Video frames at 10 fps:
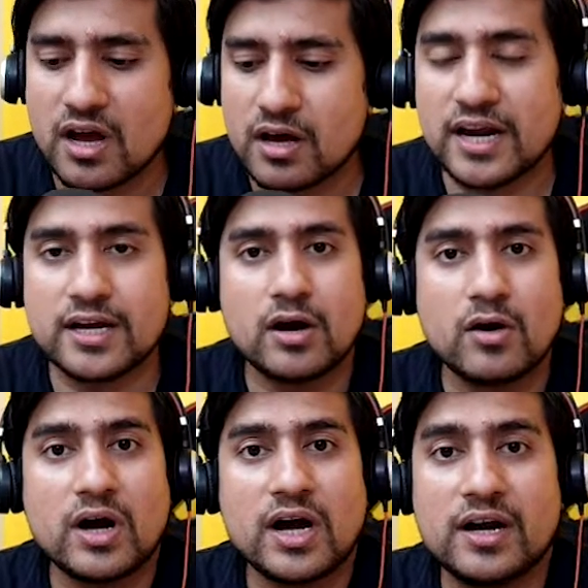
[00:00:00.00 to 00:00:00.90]
right now.
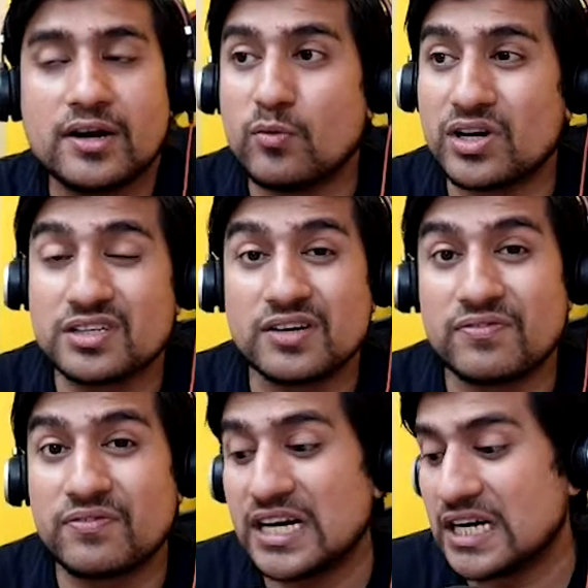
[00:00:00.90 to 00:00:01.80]
And what are the
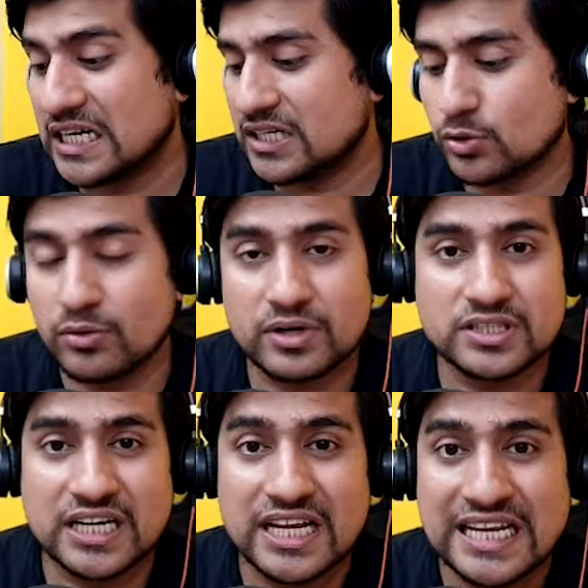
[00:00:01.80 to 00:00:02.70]
different? So
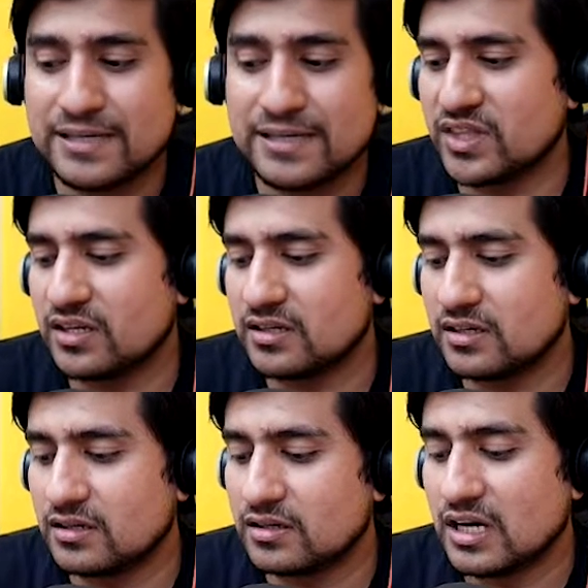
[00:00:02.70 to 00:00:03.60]
generally
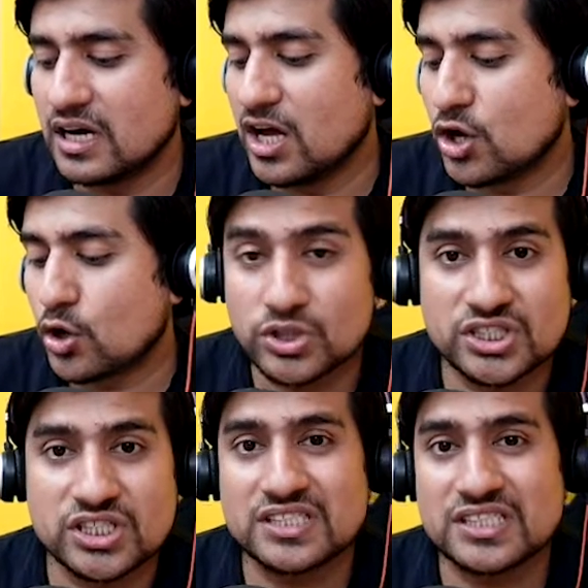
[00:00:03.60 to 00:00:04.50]
the
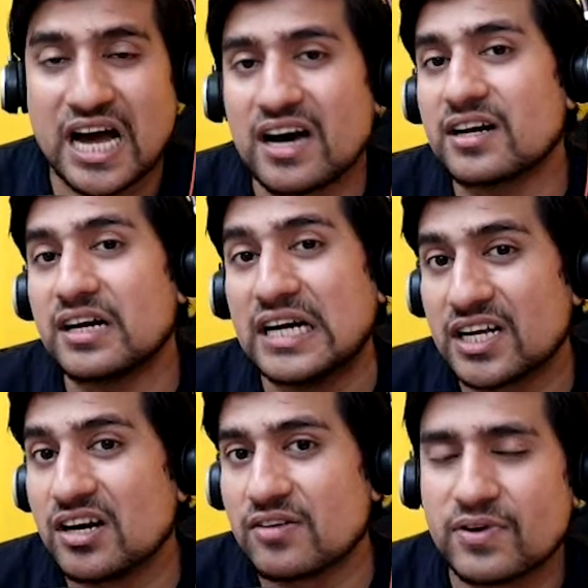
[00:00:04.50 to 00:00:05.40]
questions are
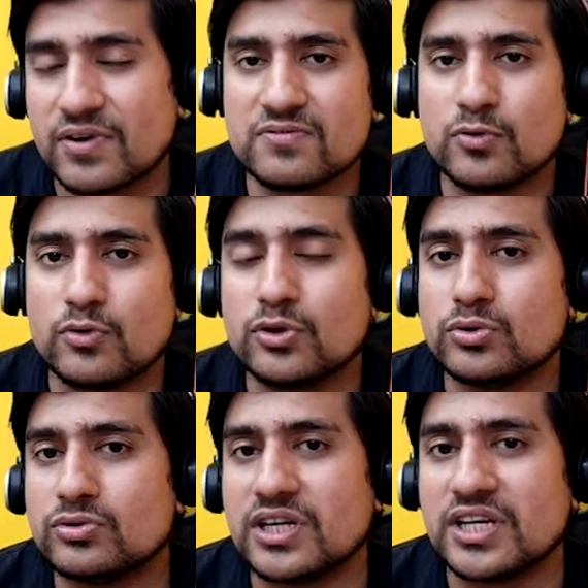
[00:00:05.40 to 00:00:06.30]
little different for two
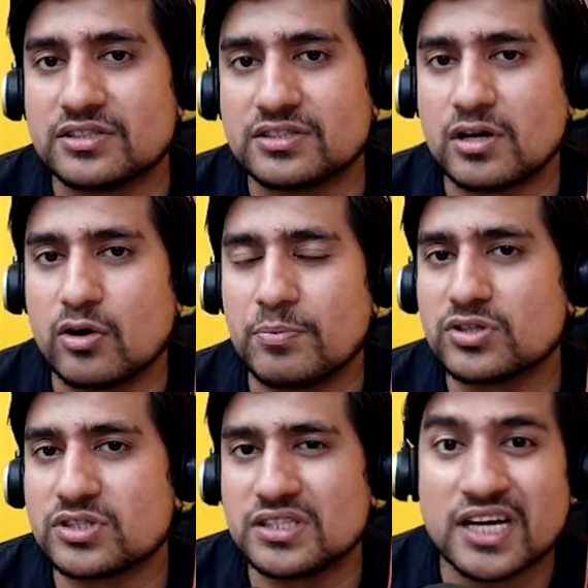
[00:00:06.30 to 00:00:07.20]
to three years now
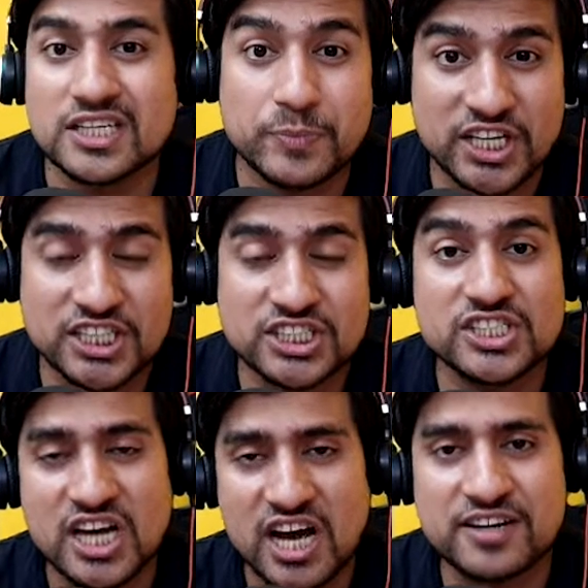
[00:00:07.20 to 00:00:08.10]
because the
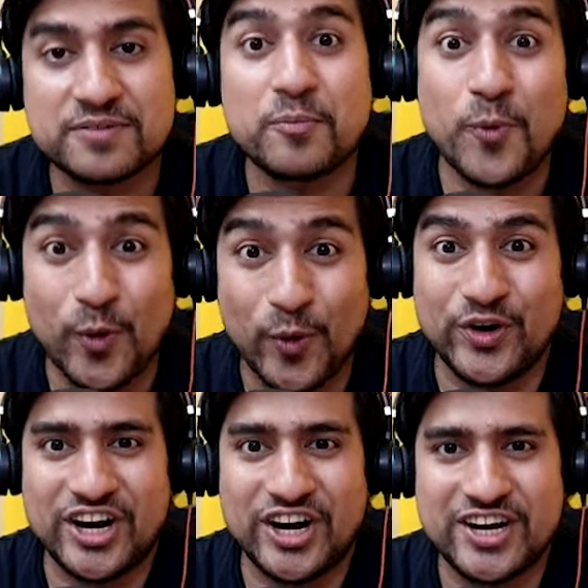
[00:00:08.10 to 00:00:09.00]
expectations are more
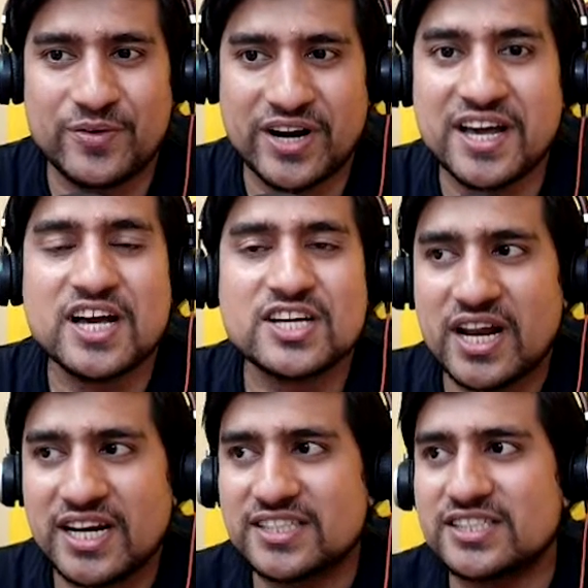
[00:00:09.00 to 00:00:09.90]
right now, right? So
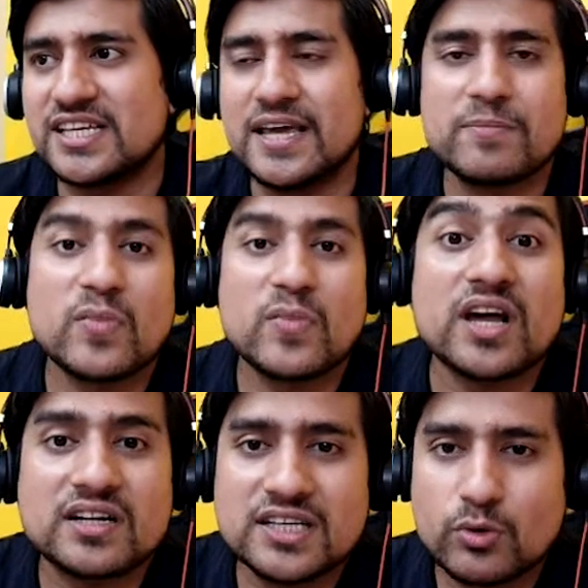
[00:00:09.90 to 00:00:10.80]
let's see what
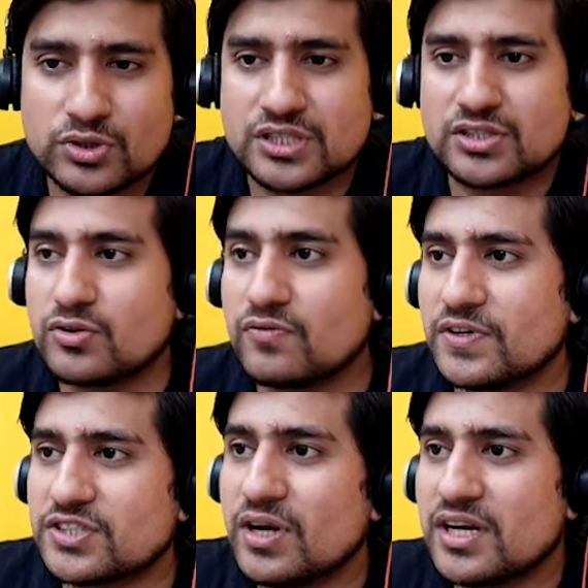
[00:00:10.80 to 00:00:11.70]
are the questions. So
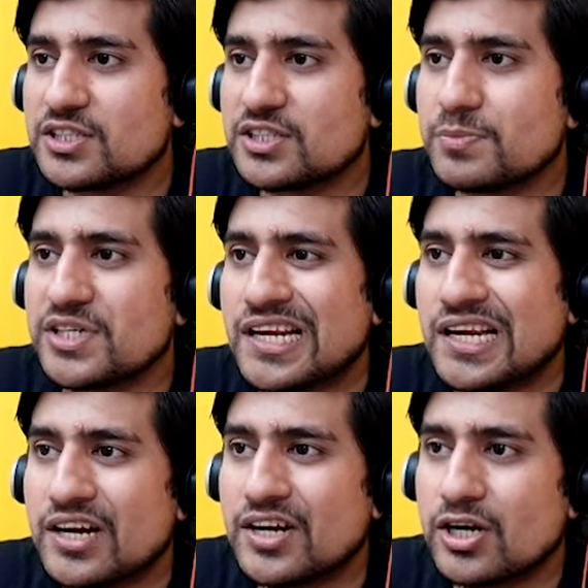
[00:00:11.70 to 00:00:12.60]
first one is basically
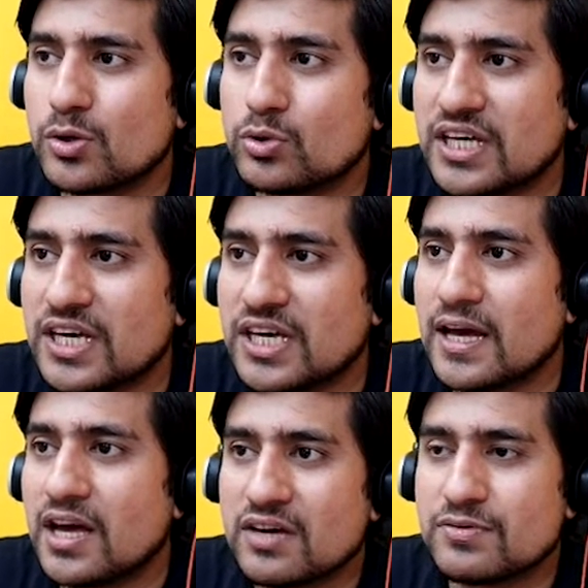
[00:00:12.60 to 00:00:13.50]
related to the,
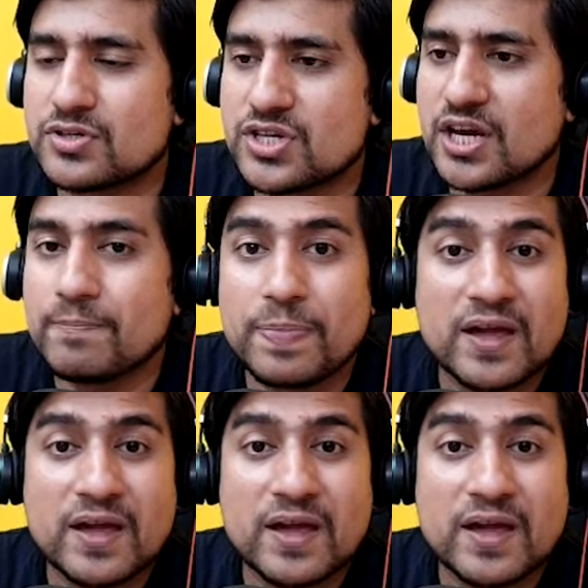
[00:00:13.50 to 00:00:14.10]
if you see,